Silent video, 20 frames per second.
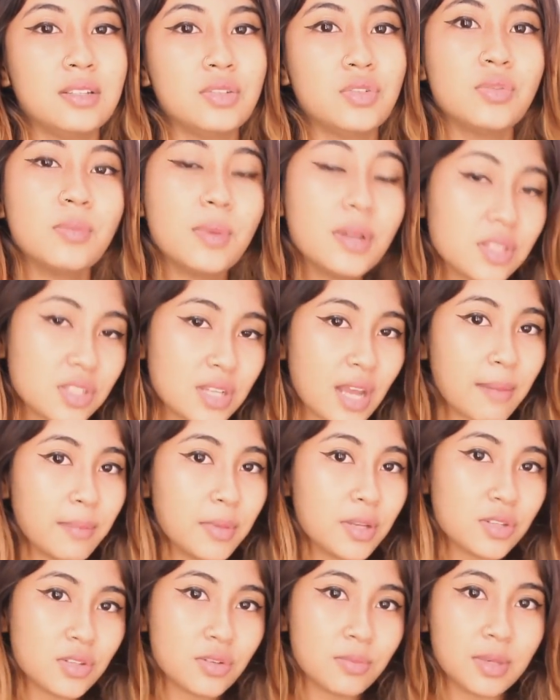too much
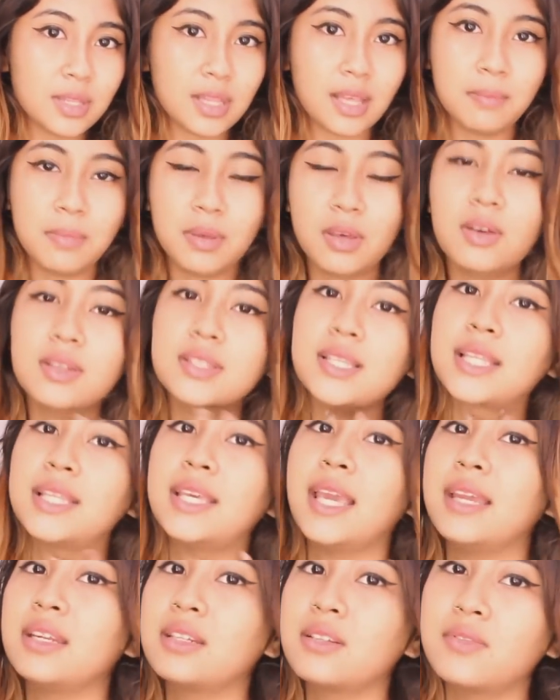damage to be there, because at
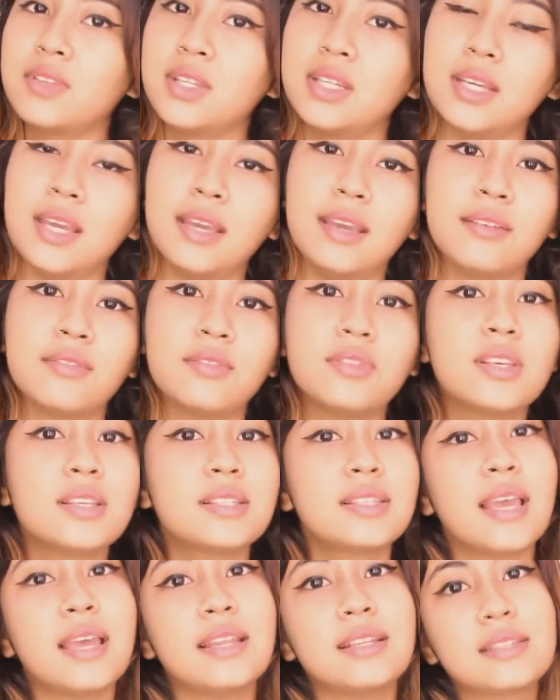the end of the day, if
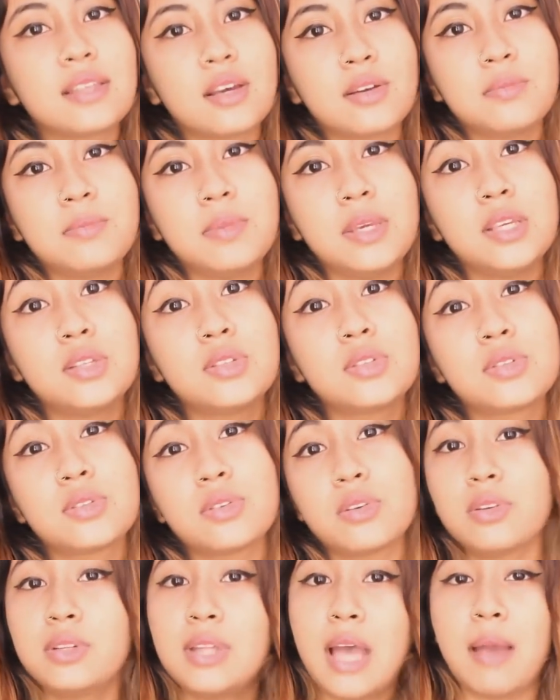this ends up being
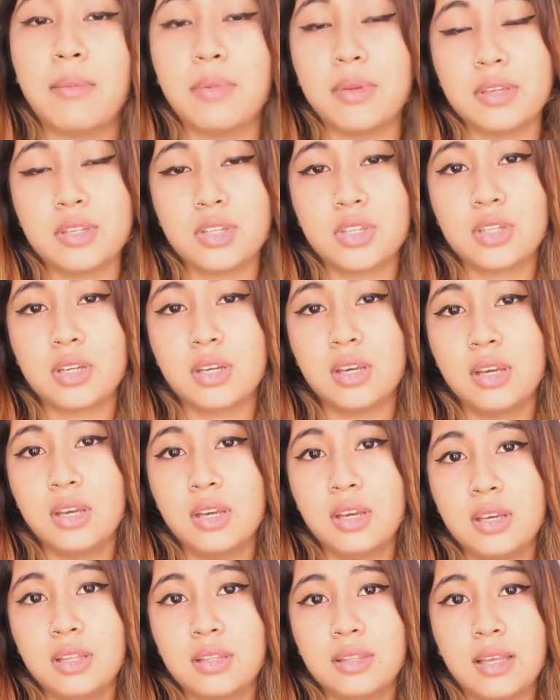so damaged
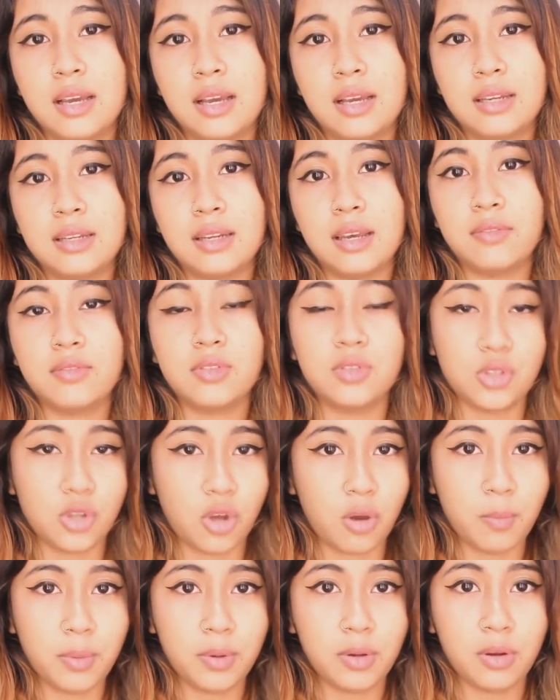that I have to
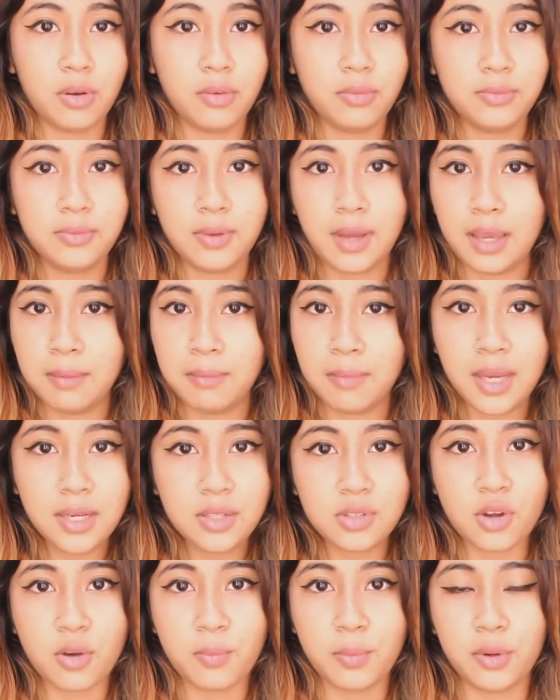chop it off, I
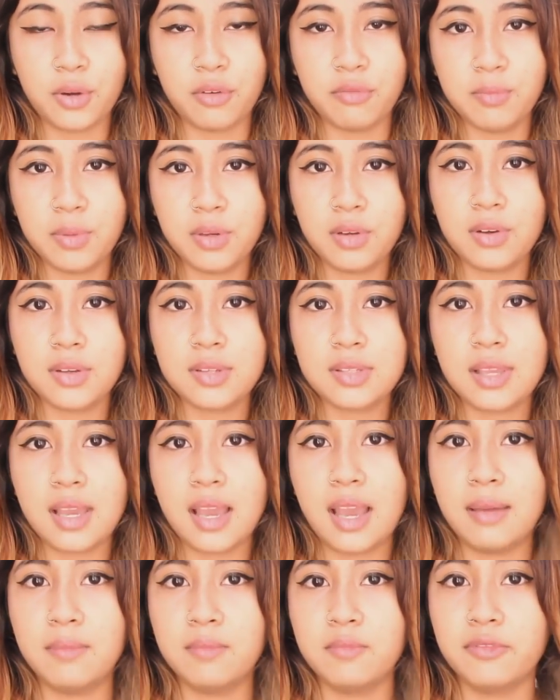might chop it off, because
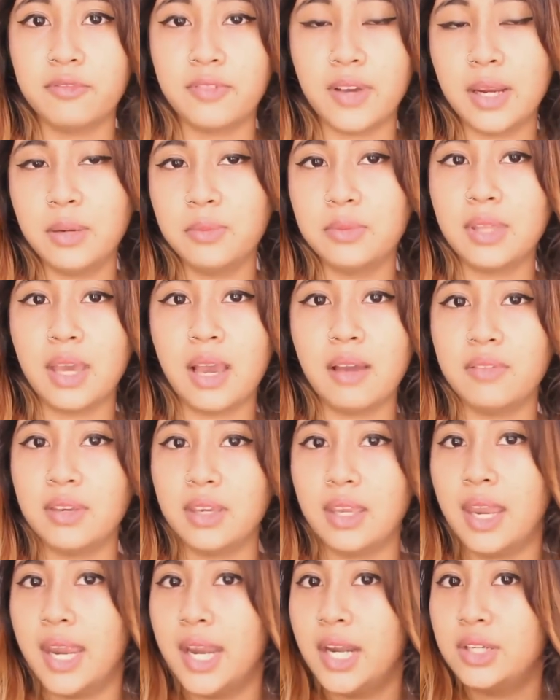I'm fine with
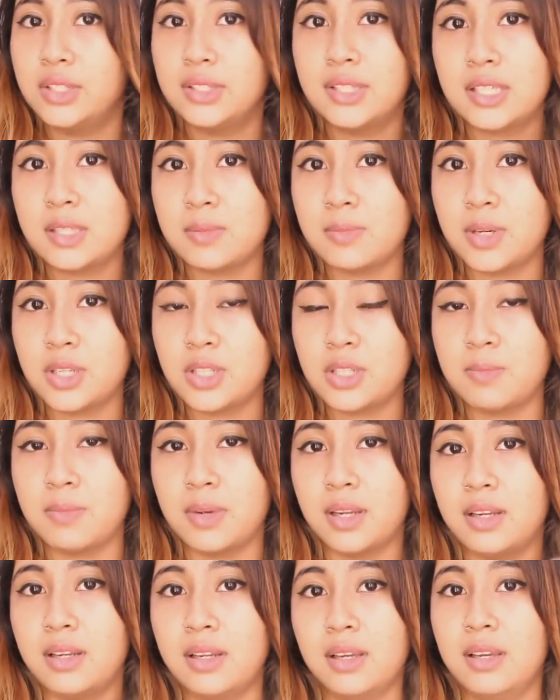having hair this much,
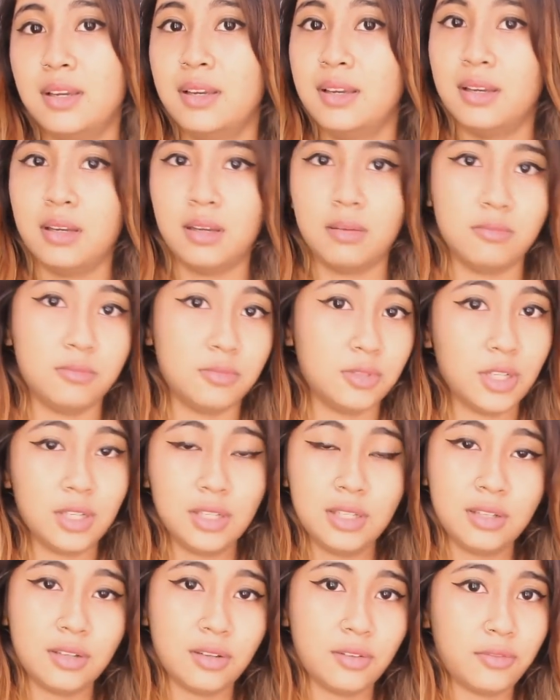but I'm
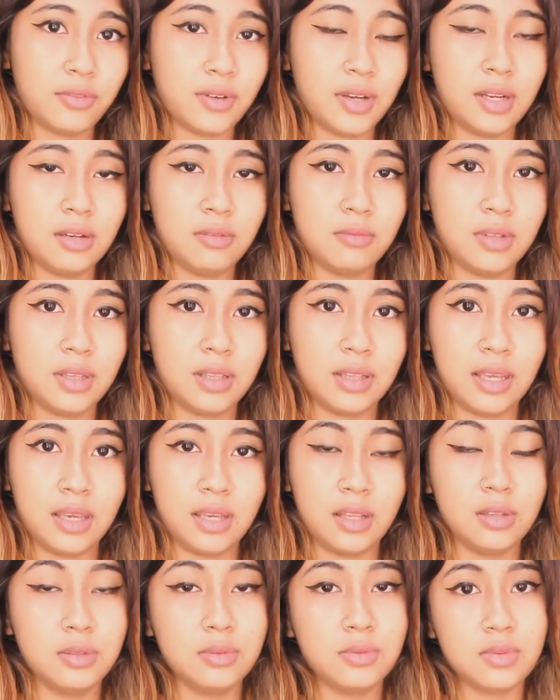really not fine with
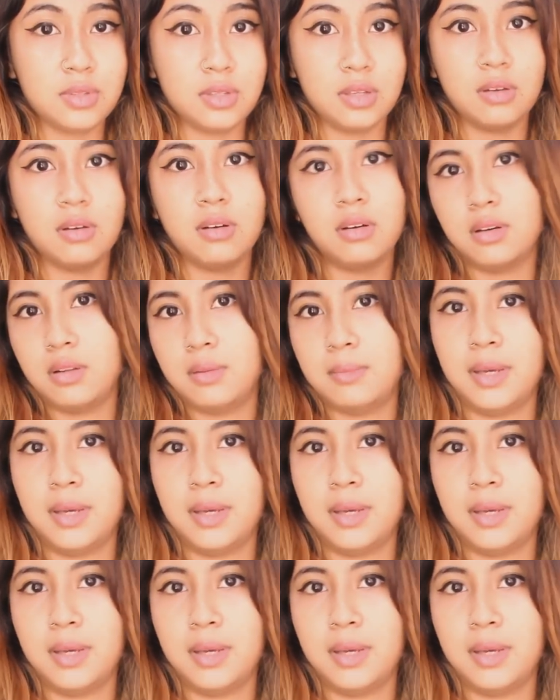like losing all